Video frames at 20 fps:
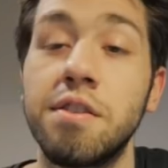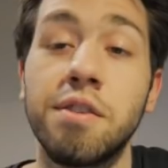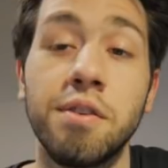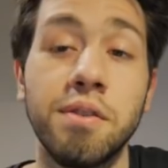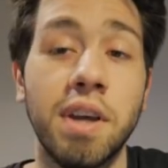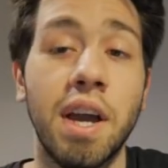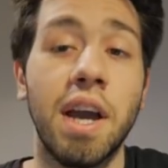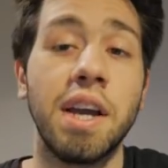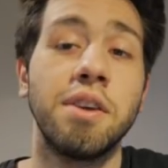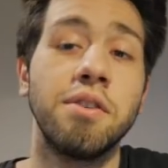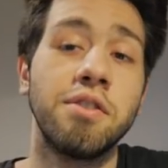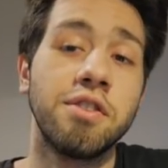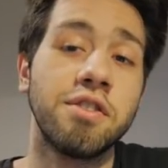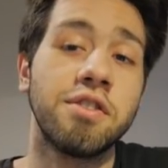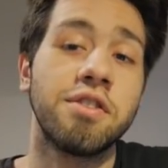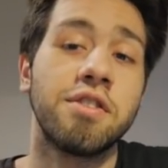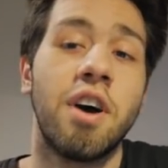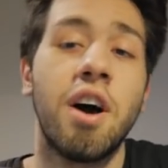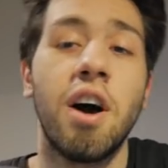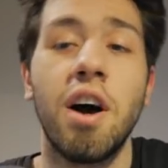So yeah, you
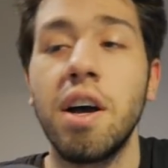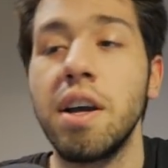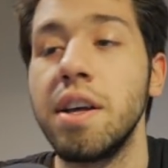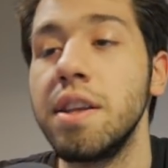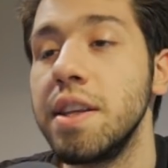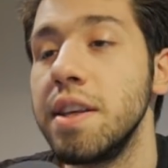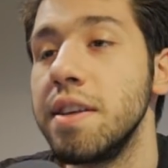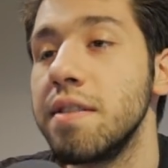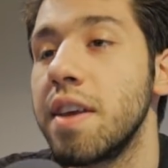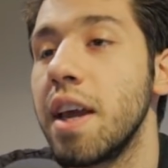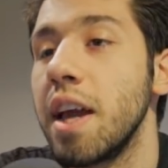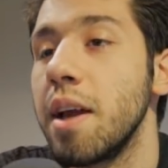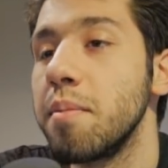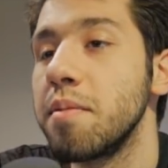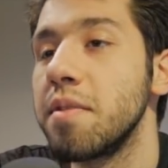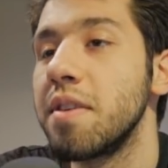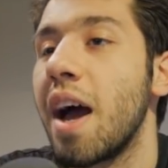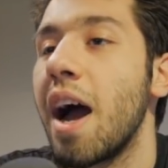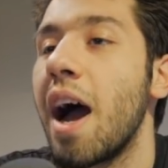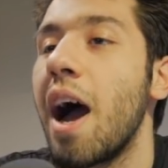just saw in these
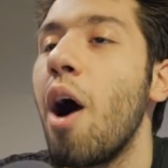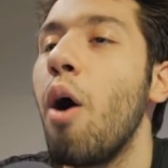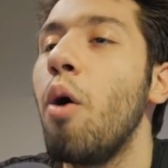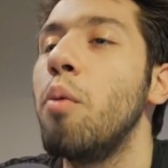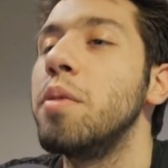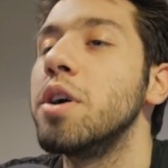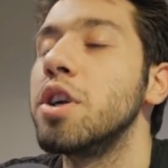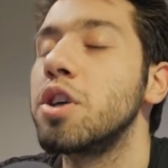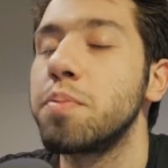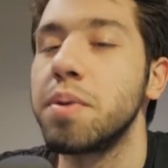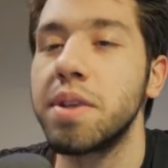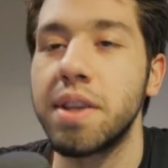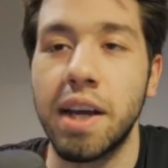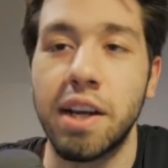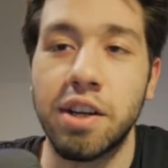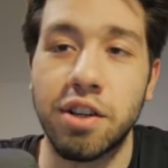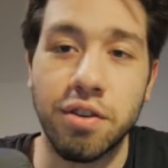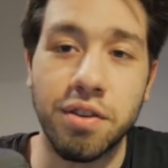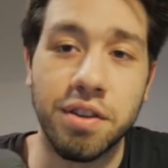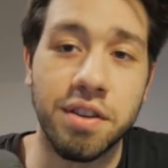games how much
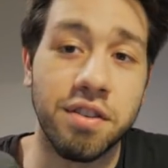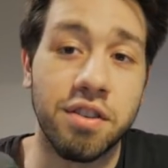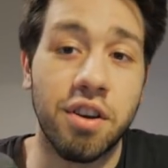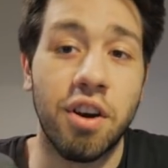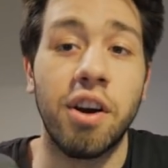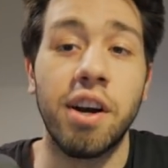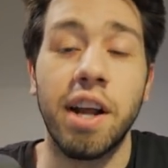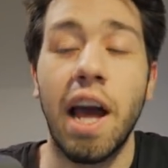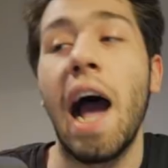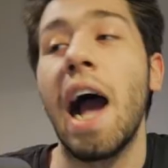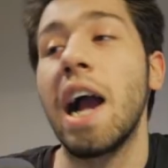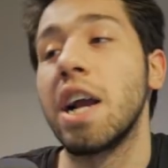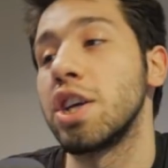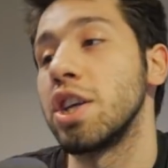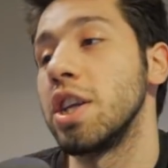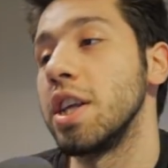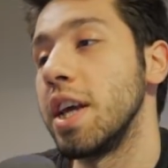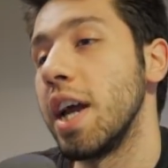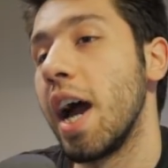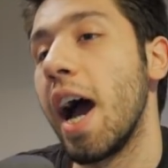potential this card
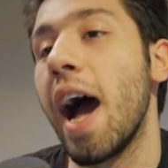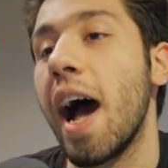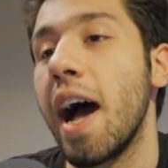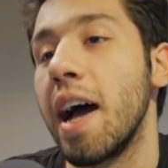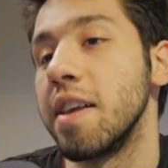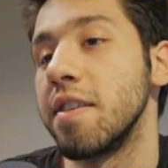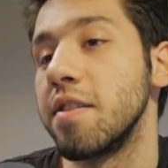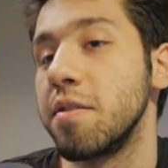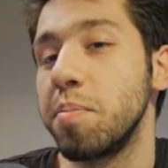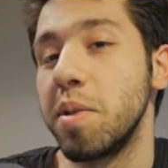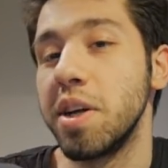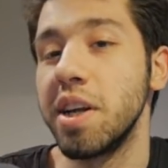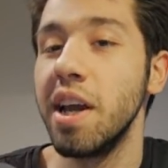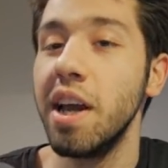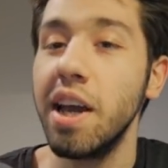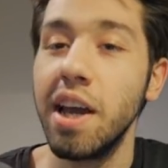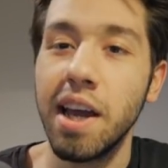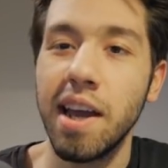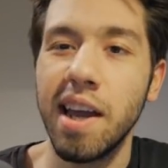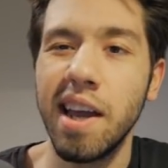actually has, but
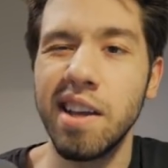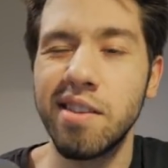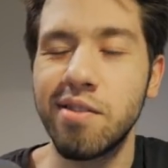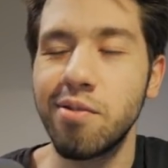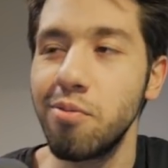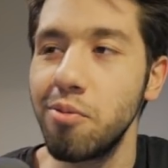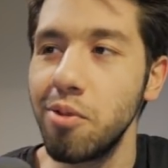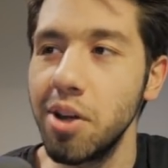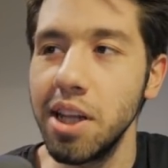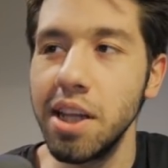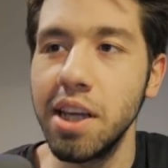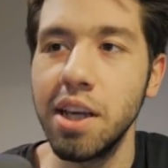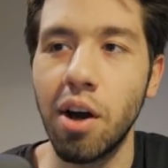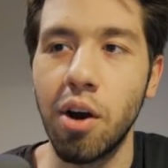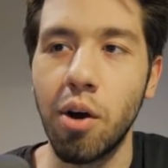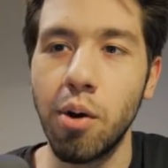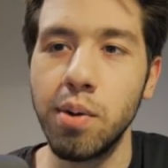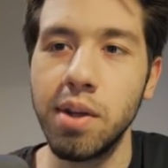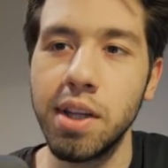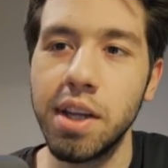it's really
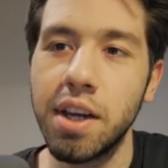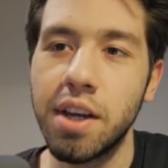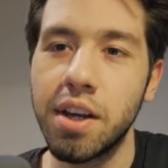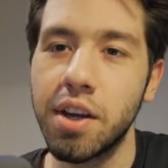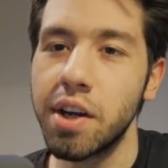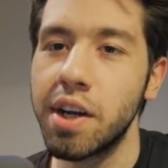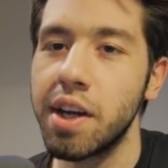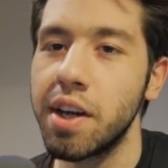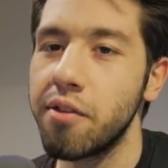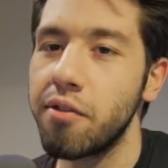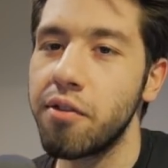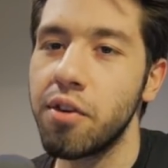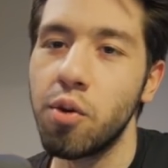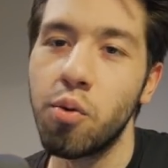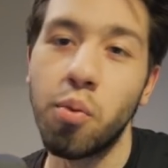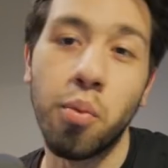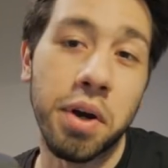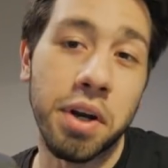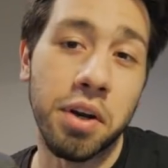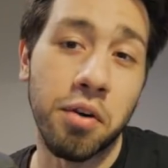only good if
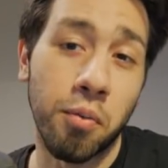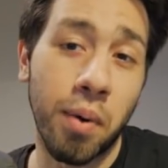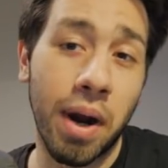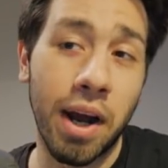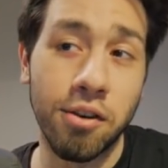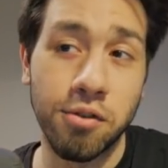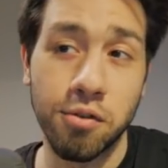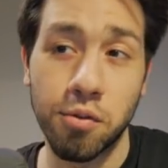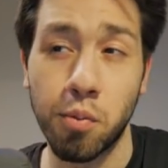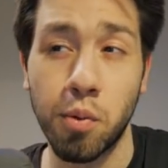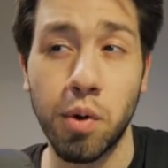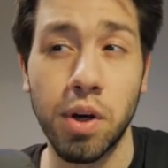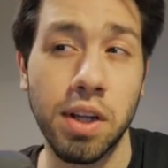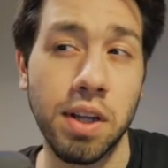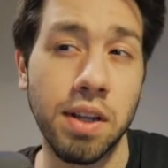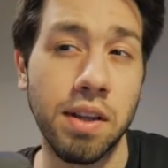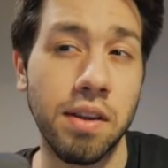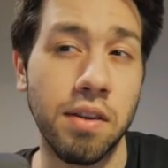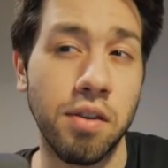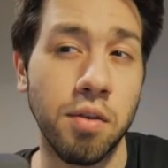you win round
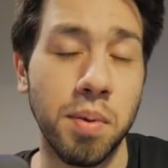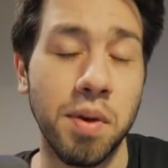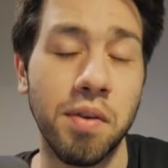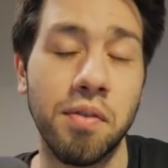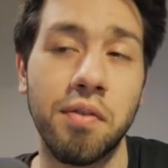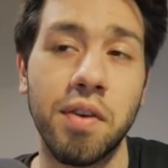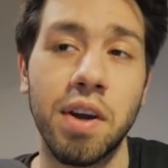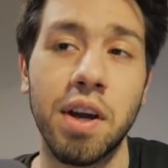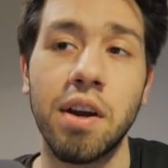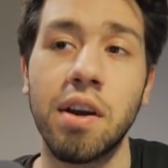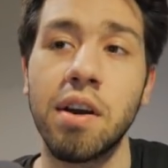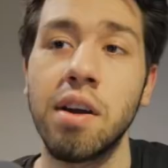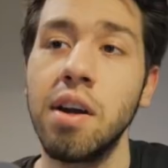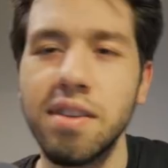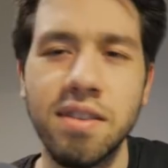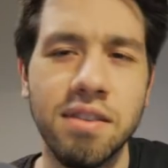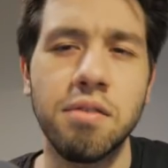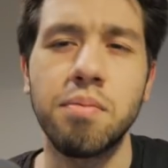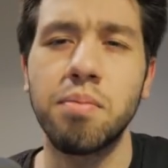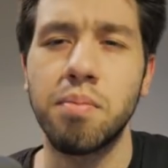1, to be fair.
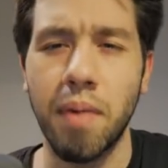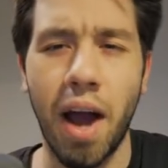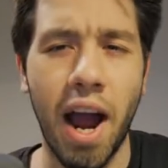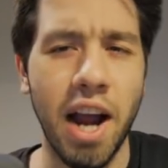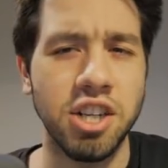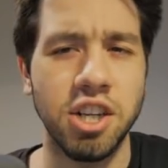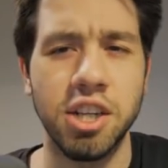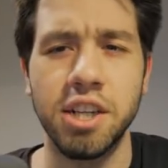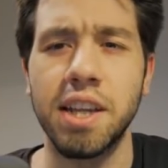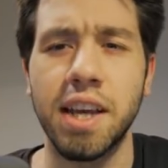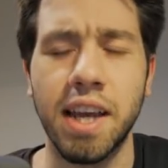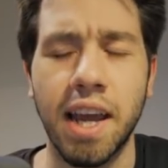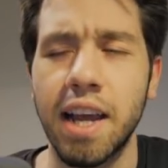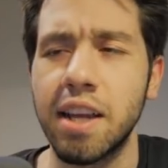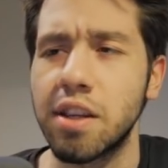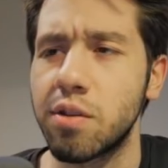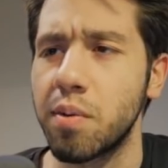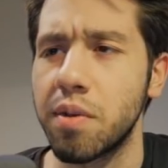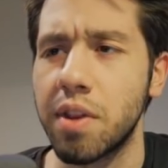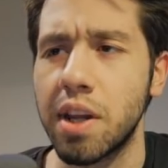This is actually the
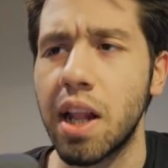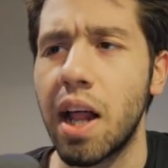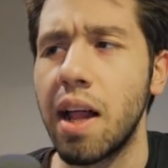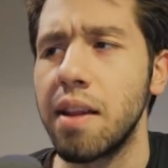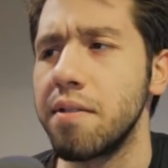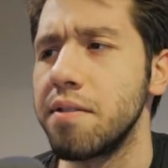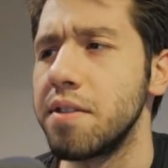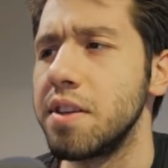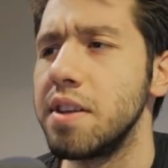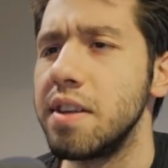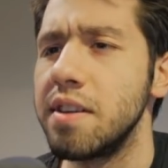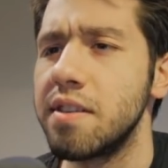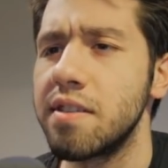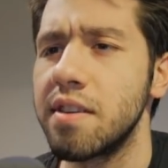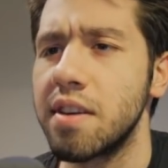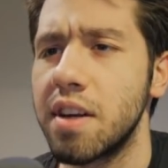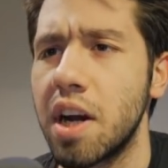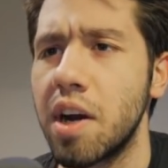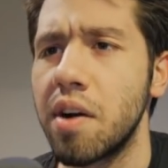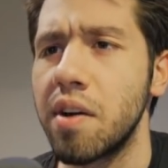case with a lot of these
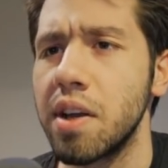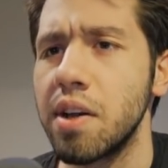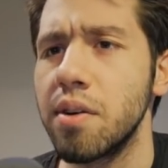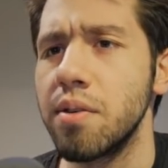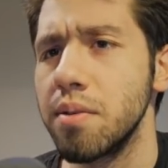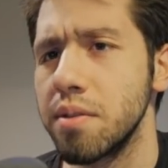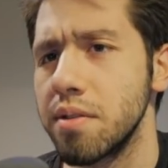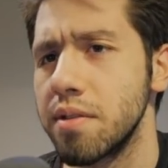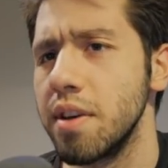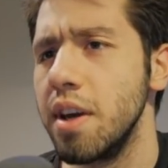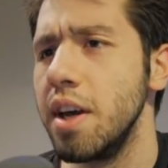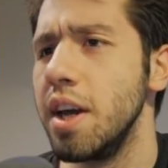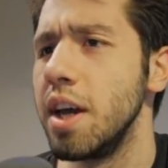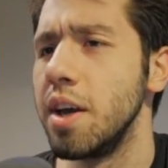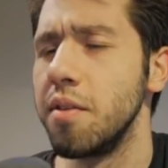scenarios.